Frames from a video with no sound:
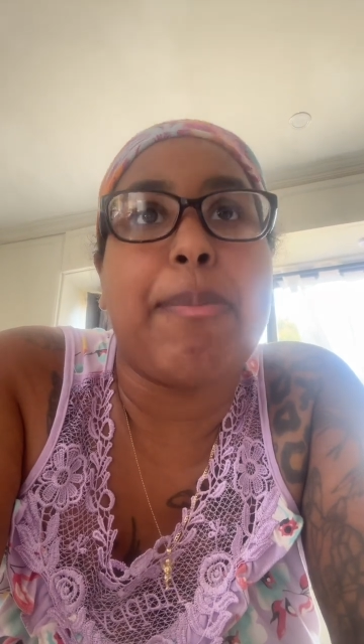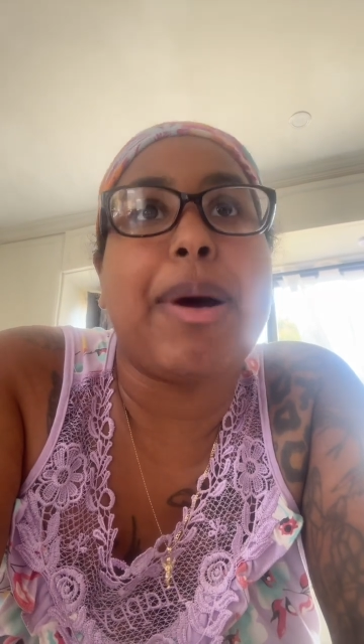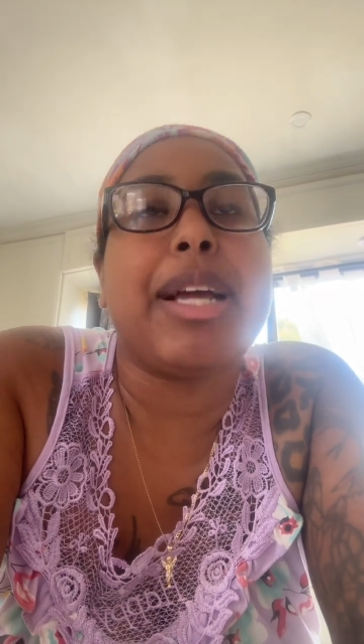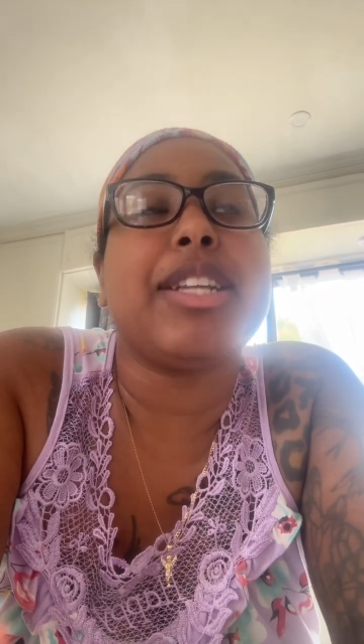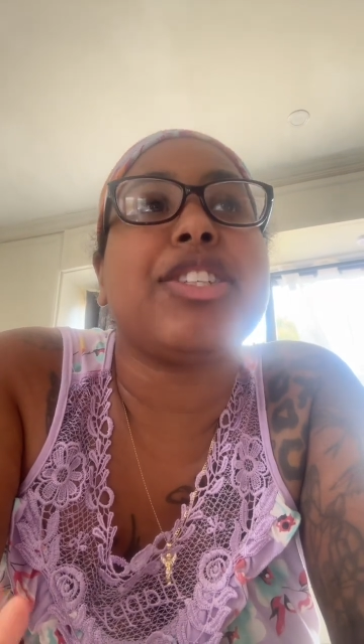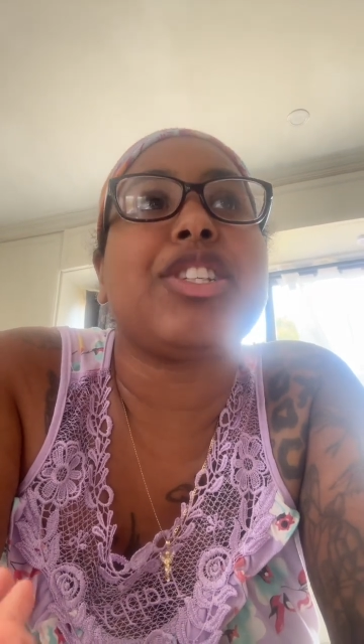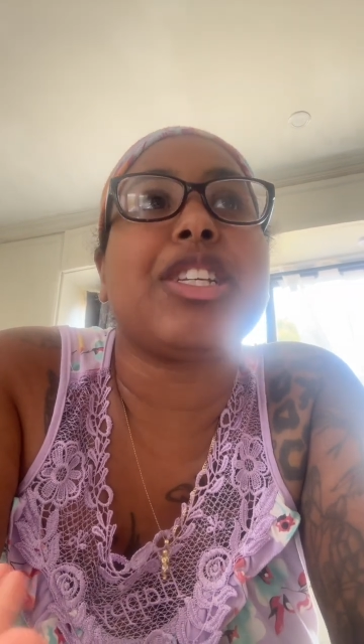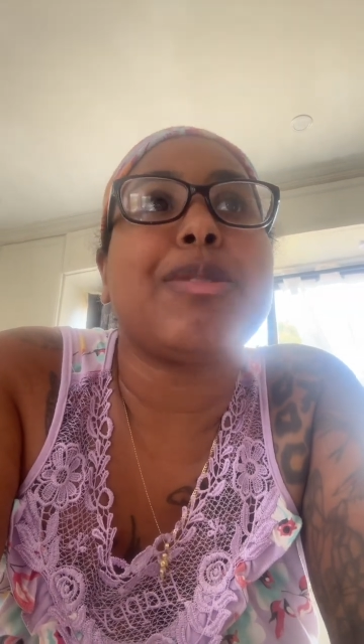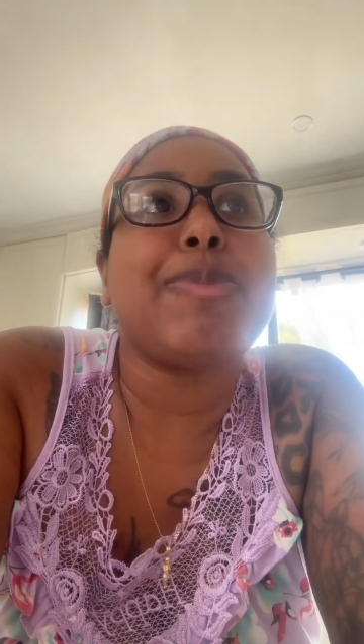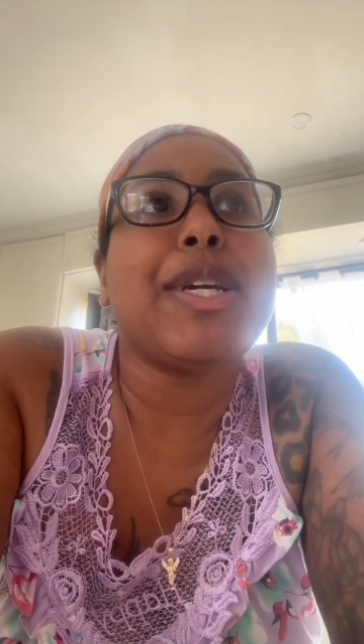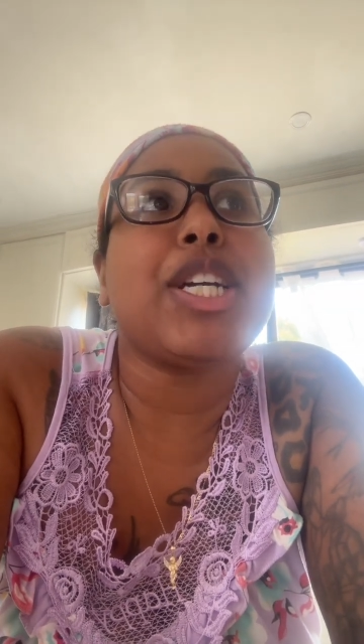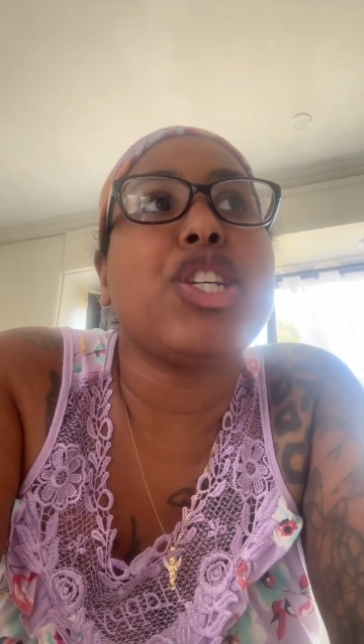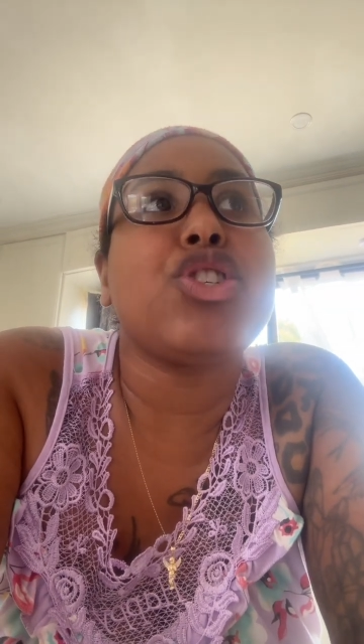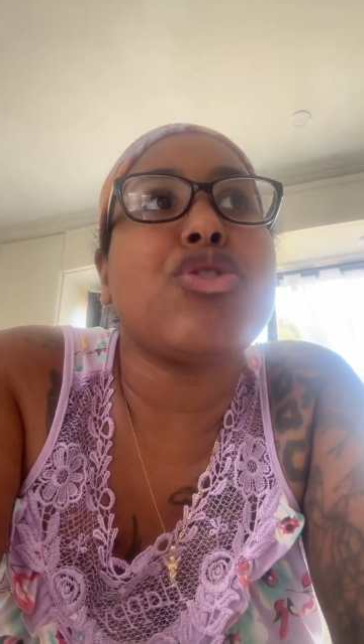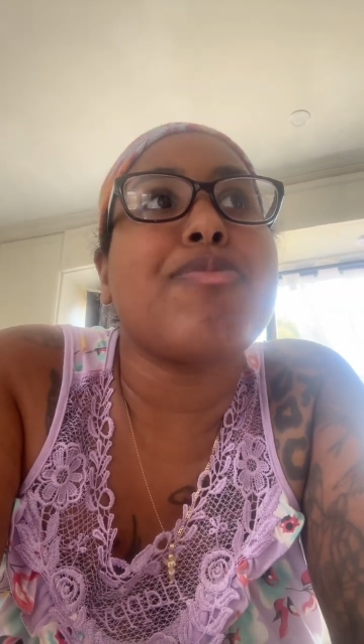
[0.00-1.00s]
But just
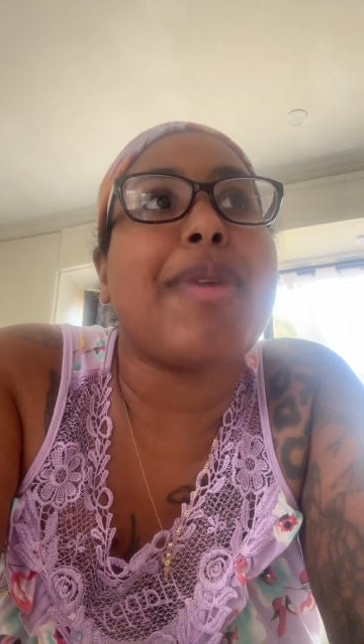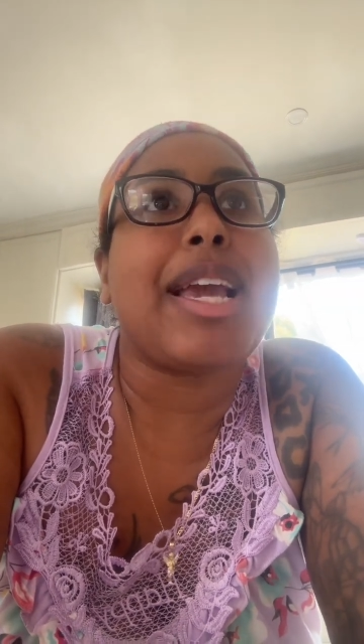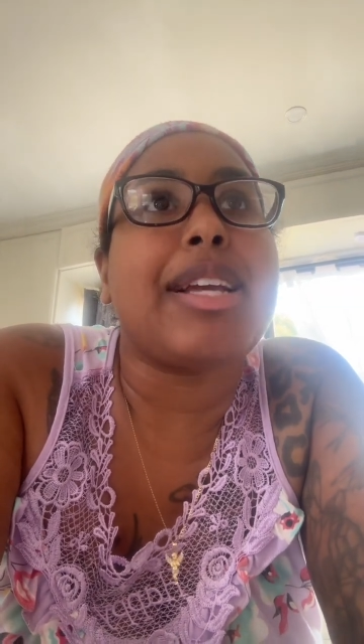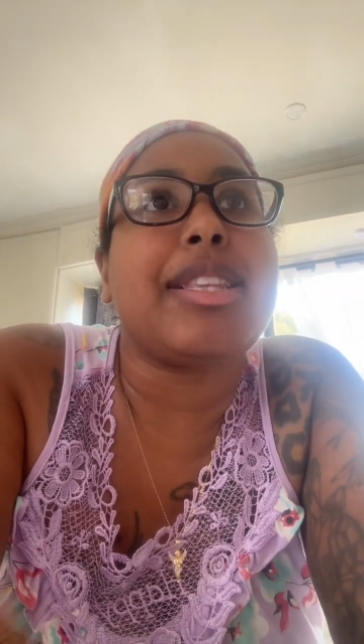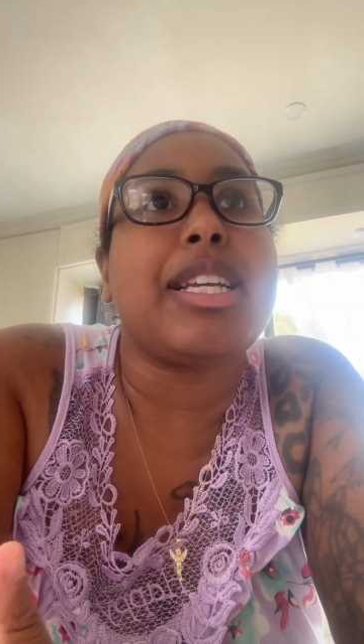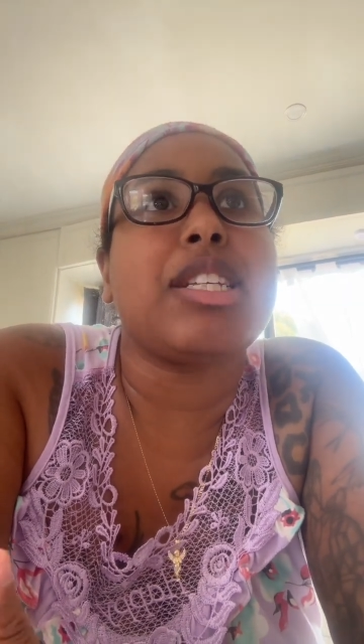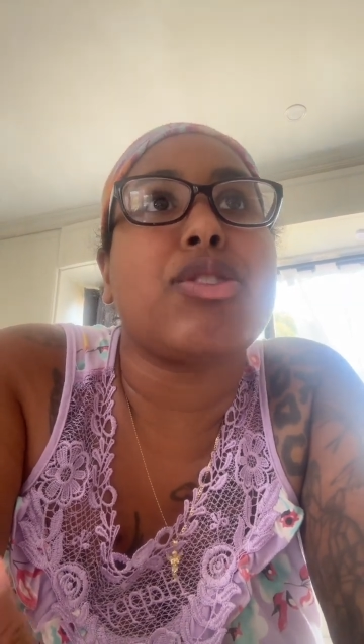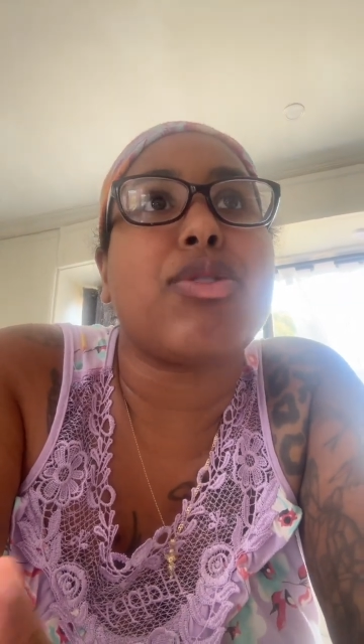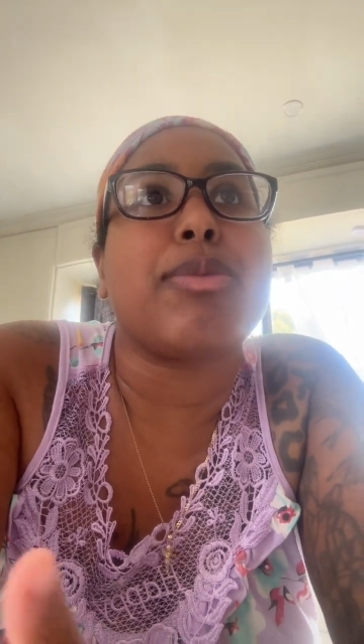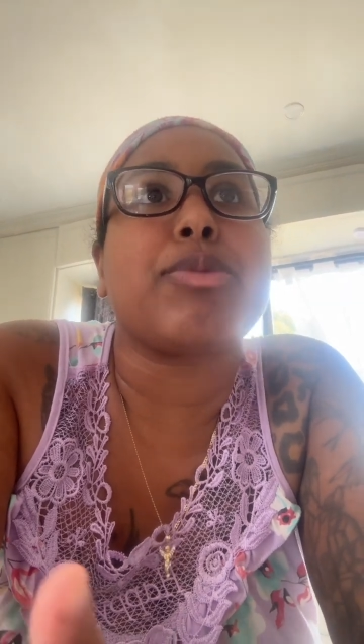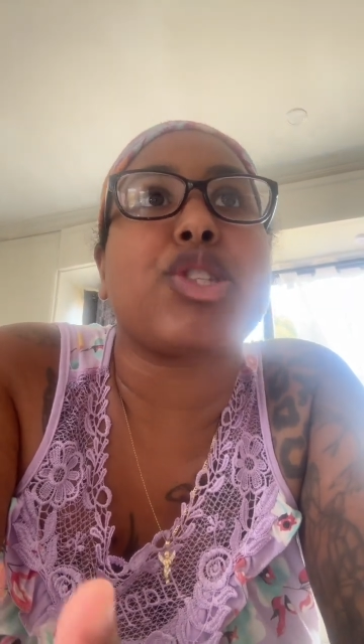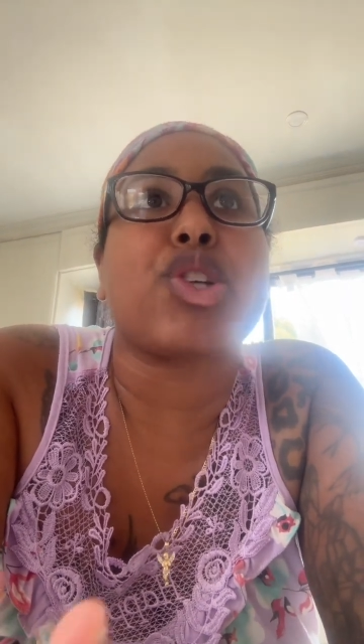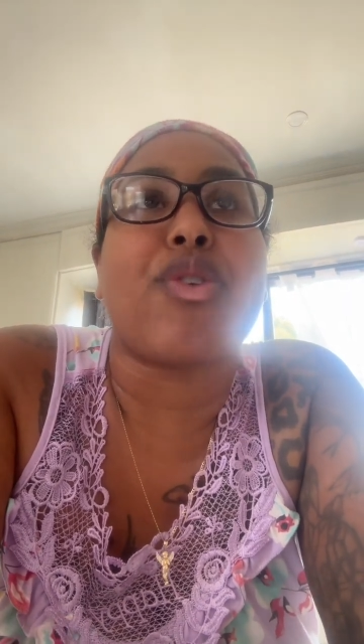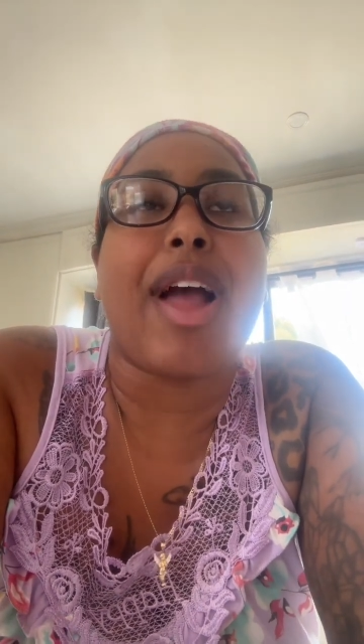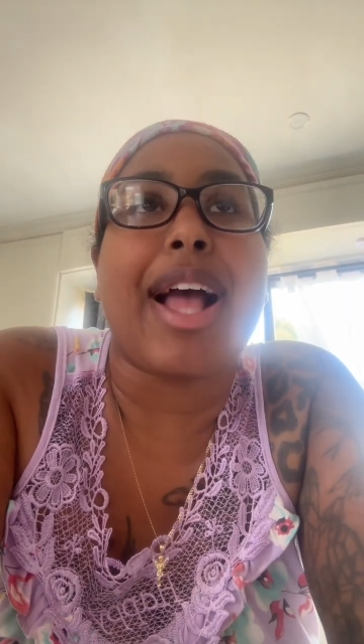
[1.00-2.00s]
because you make things from
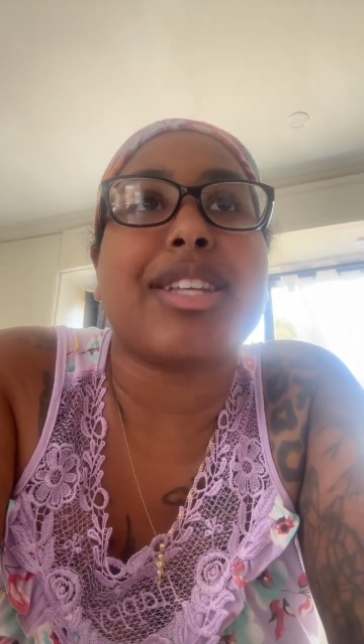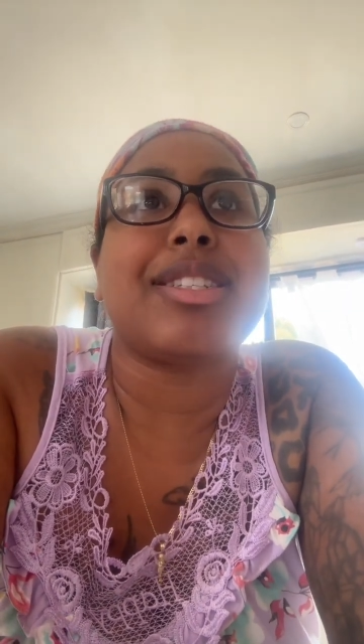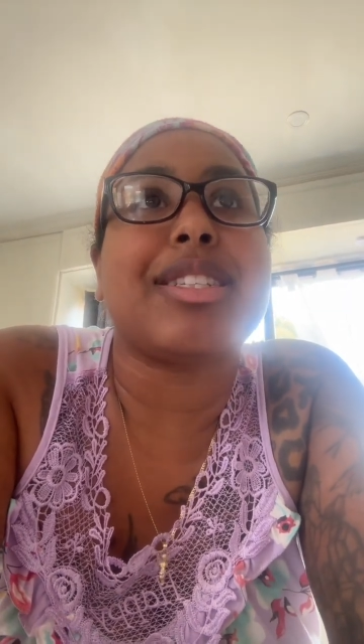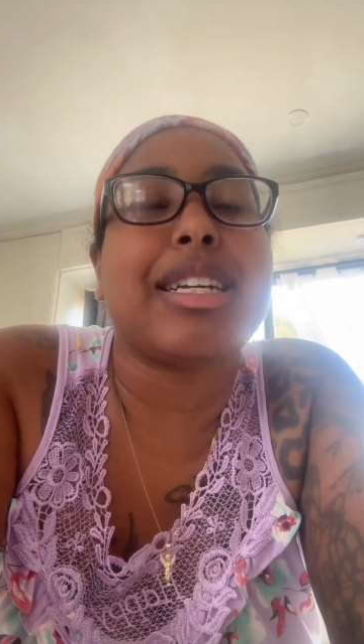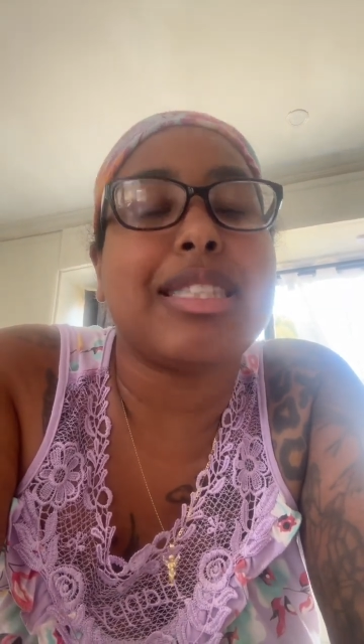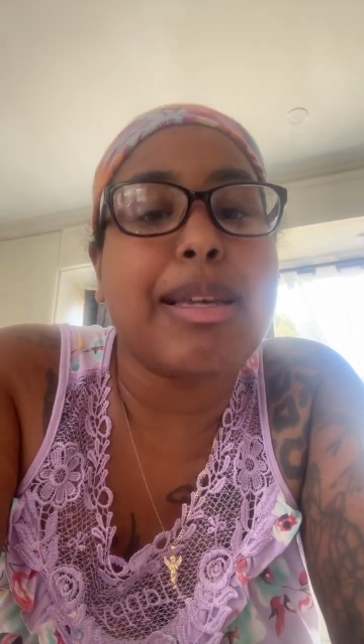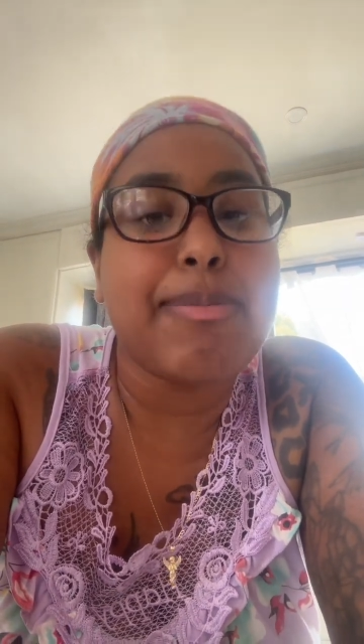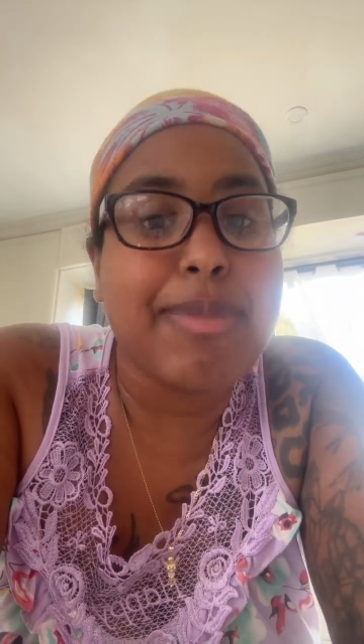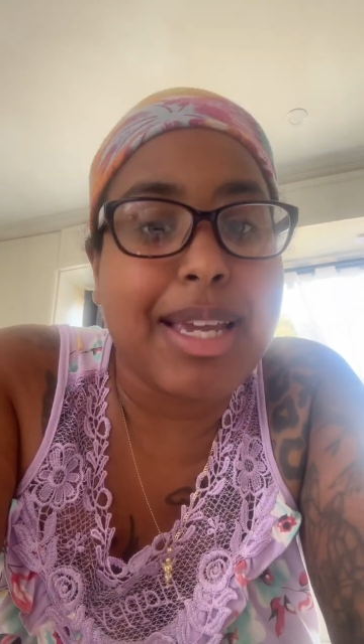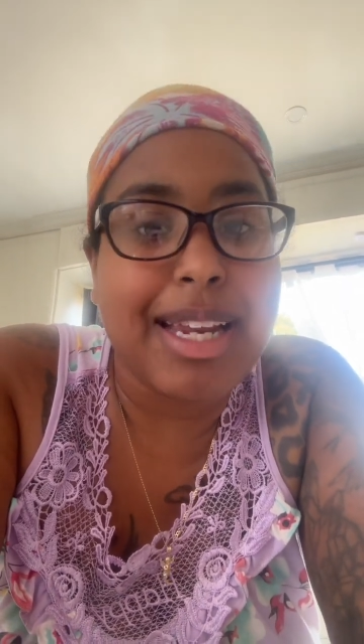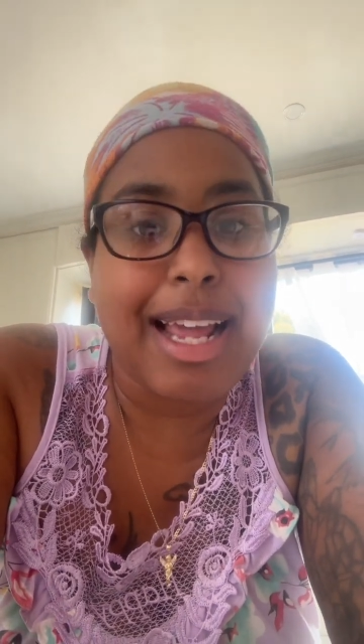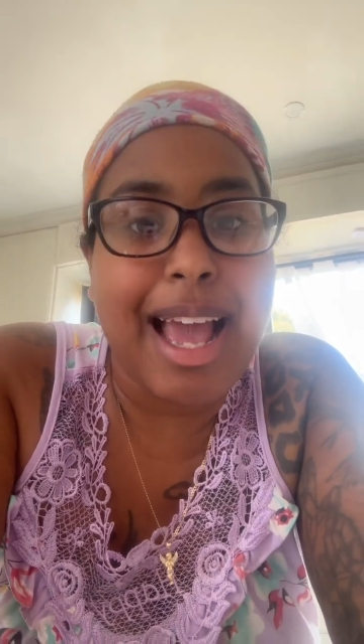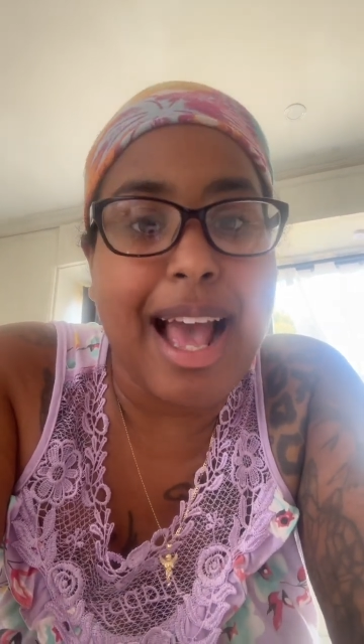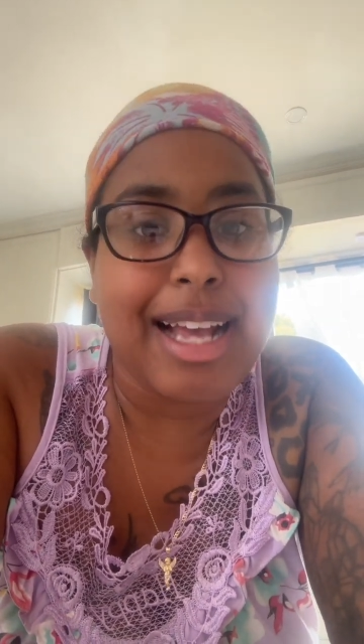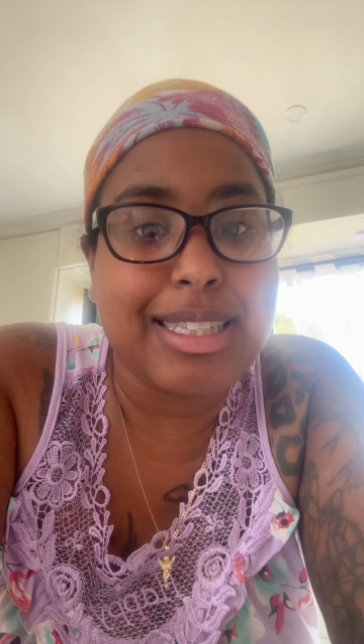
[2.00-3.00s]
scratch doesn't mean
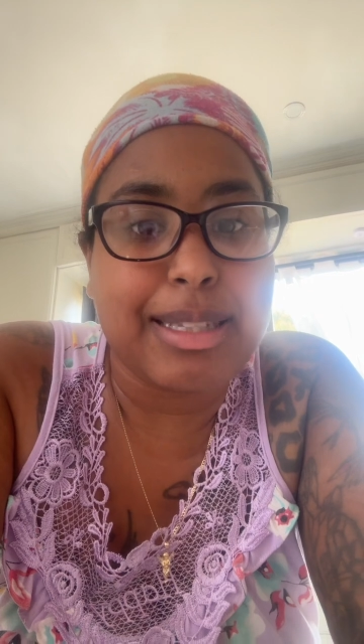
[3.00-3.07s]
it has